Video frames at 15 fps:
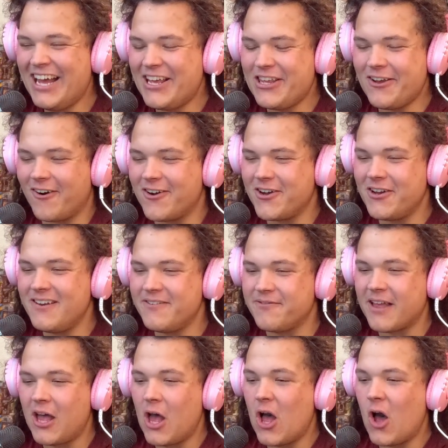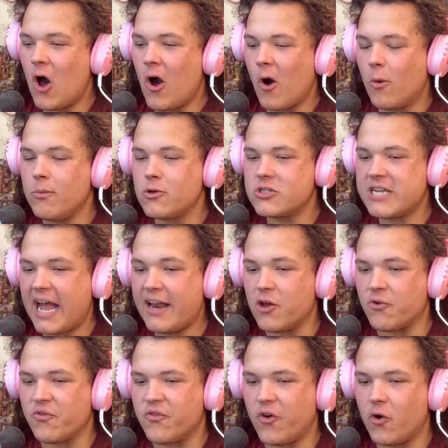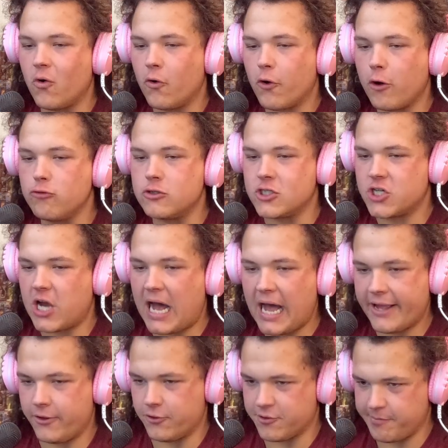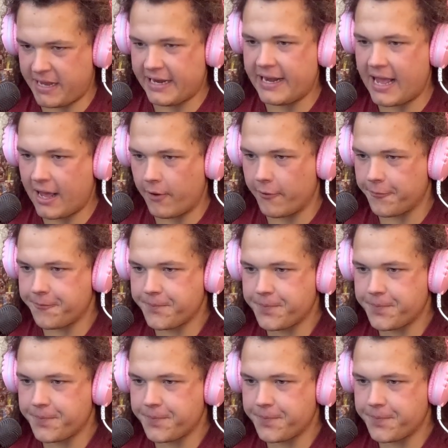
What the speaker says: Y'all could have almost had a full-grown child by now.